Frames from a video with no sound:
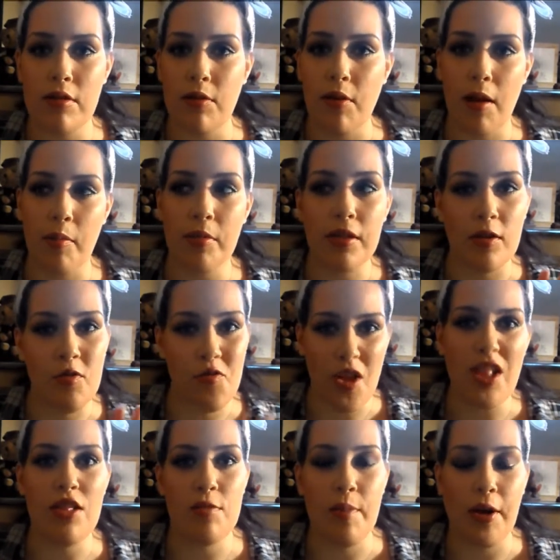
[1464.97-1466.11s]
so I was
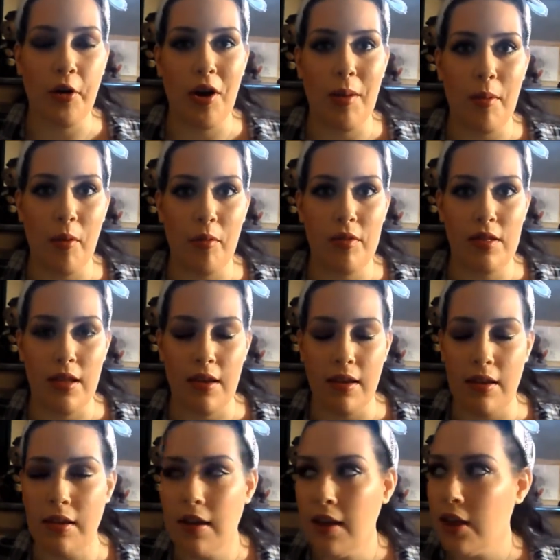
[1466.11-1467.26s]
convinced my grandma was psychic.